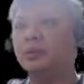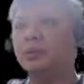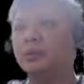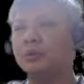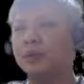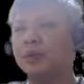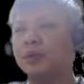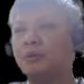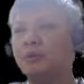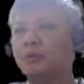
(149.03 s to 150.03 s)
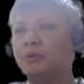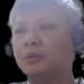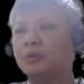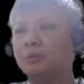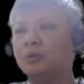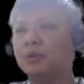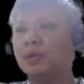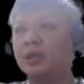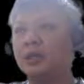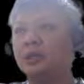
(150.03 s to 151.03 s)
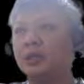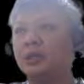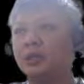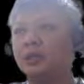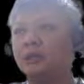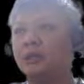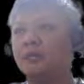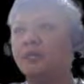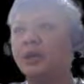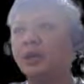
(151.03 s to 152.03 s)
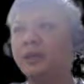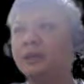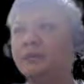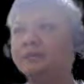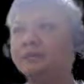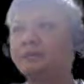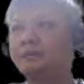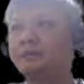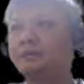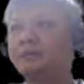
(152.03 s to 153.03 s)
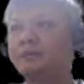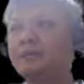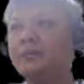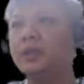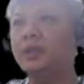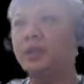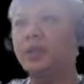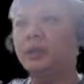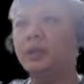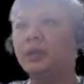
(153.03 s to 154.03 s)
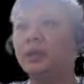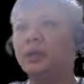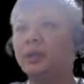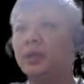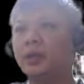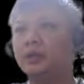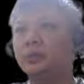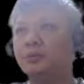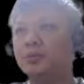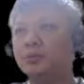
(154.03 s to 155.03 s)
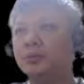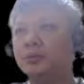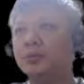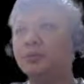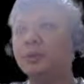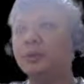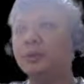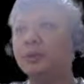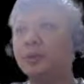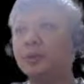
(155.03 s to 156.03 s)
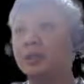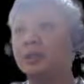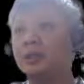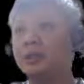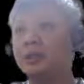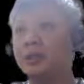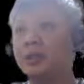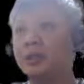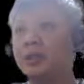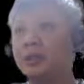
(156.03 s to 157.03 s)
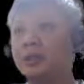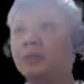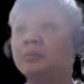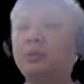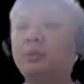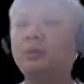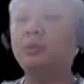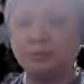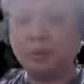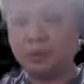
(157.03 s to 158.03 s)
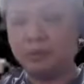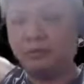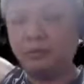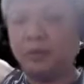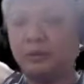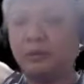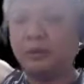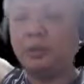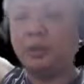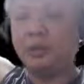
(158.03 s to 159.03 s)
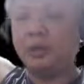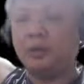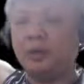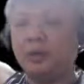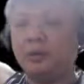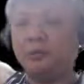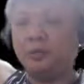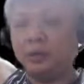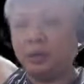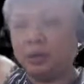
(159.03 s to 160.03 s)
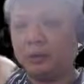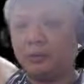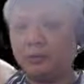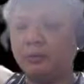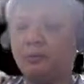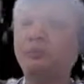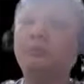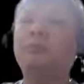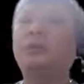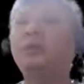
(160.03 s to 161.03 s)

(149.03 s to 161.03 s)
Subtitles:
it would end up with both colors attacking one flank. And as with the same direction cannons, there's little margin for error. Often there are many